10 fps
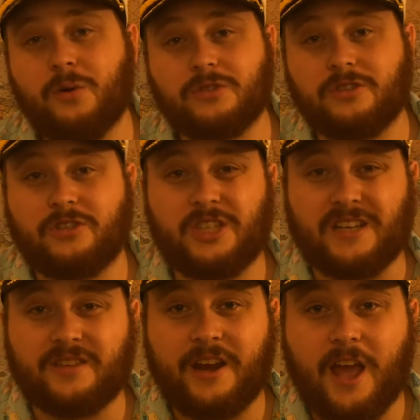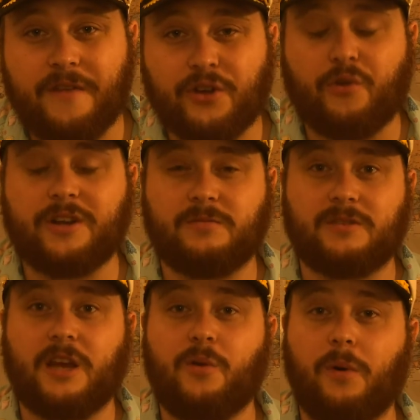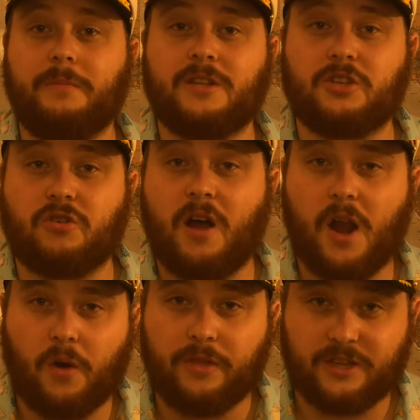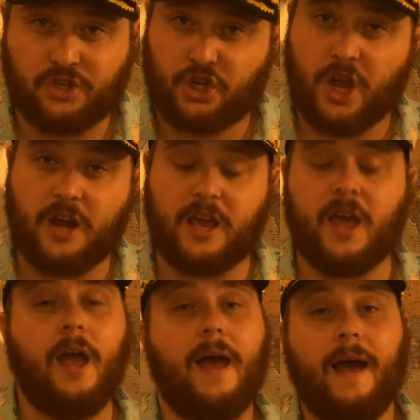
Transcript: Also suggest any other crisps that you want me to try along this journey.